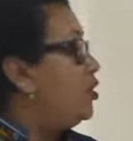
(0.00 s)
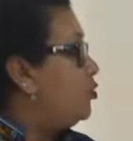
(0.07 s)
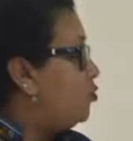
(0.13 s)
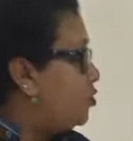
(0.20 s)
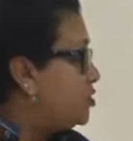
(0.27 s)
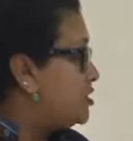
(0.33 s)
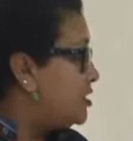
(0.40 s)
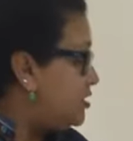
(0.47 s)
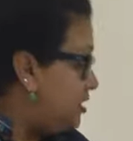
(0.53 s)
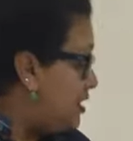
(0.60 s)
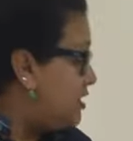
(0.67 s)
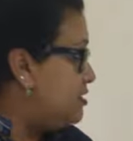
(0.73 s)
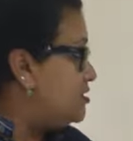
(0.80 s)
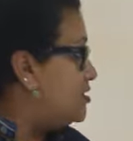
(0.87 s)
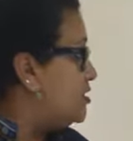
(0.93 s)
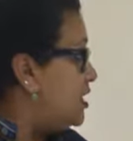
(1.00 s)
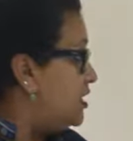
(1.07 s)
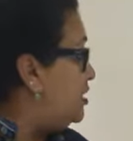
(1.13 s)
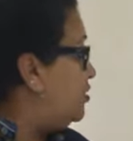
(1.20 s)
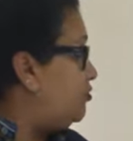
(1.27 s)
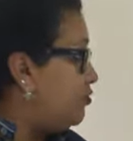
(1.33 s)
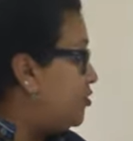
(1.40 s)
Water is
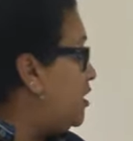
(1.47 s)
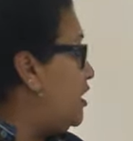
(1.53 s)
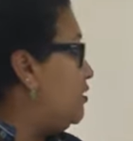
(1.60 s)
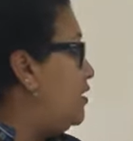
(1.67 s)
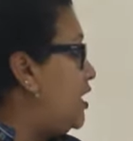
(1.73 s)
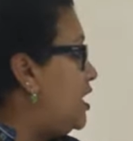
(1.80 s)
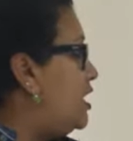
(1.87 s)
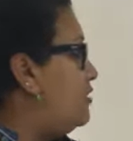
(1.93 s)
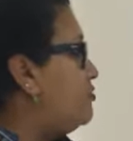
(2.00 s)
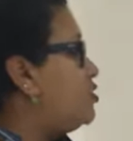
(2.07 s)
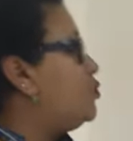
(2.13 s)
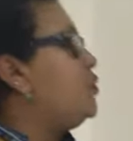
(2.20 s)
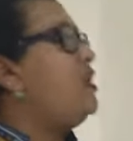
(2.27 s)
needed for our lives.